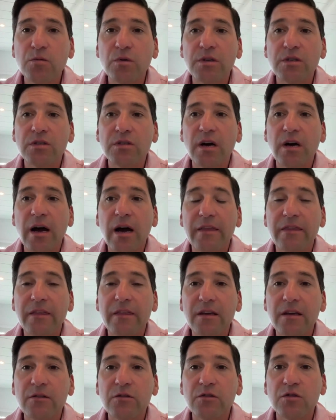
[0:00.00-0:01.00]
which I
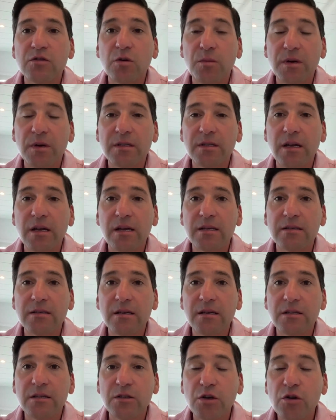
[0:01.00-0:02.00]
think to some extent
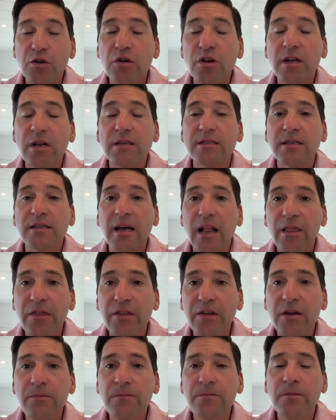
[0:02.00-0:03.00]
is good and is
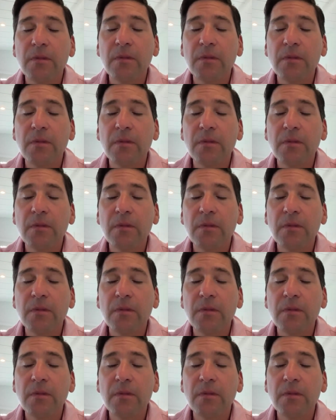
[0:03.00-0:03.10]
healthy.